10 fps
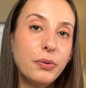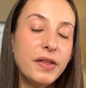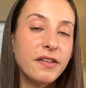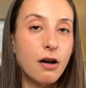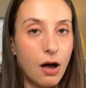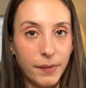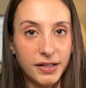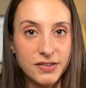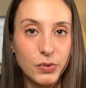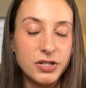in the
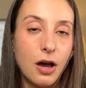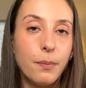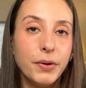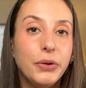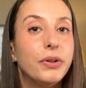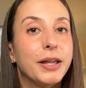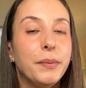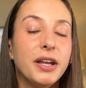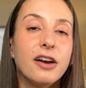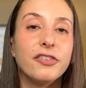comments what topic you'd like me
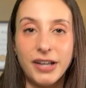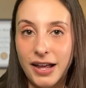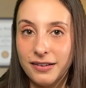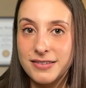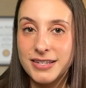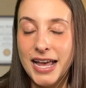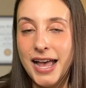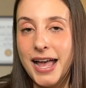to cover next,